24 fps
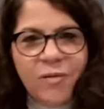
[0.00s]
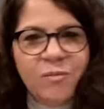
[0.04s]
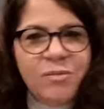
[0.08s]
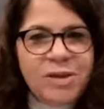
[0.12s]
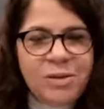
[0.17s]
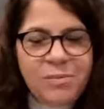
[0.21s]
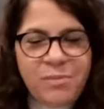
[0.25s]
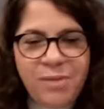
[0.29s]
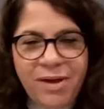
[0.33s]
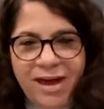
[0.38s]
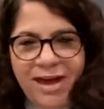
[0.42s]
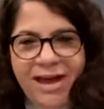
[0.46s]
the
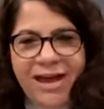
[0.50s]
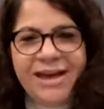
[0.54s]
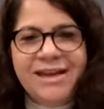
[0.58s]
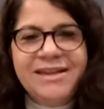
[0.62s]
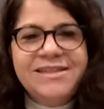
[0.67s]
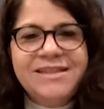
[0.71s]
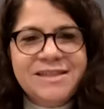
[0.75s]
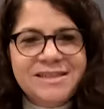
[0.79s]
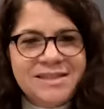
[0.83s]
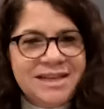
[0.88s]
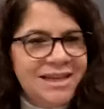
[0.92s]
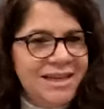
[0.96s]

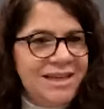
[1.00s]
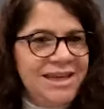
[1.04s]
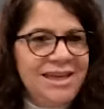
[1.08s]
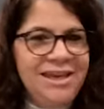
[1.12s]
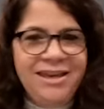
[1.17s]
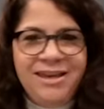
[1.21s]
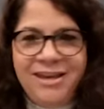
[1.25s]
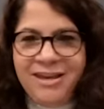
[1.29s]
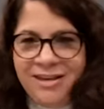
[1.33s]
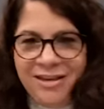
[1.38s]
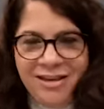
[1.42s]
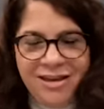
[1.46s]
pests like
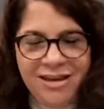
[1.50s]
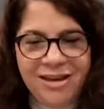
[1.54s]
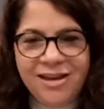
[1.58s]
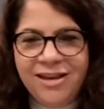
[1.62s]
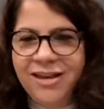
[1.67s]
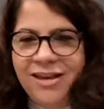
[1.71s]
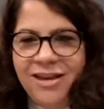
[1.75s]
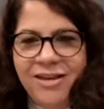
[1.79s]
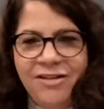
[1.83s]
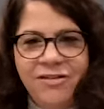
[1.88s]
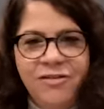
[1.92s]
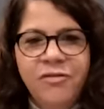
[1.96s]
in
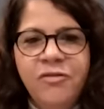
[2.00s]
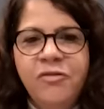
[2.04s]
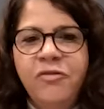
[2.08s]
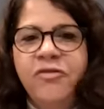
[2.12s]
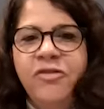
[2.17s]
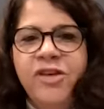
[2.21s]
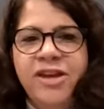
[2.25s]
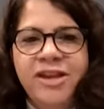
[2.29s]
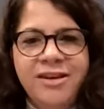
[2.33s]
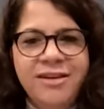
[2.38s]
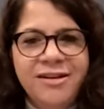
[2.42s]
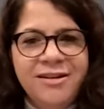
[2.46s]

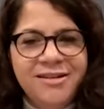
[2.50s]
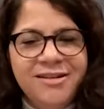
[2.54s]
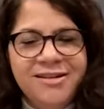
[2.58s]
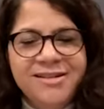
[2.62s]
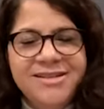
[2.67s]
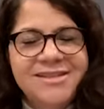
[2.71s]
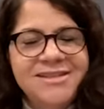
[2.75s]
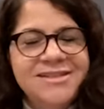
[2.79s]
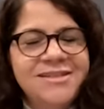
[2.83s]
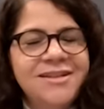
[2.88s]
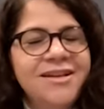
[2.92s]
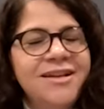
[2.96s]

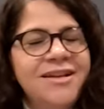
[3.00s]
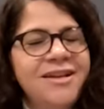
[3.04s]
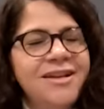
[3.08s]
vineyards.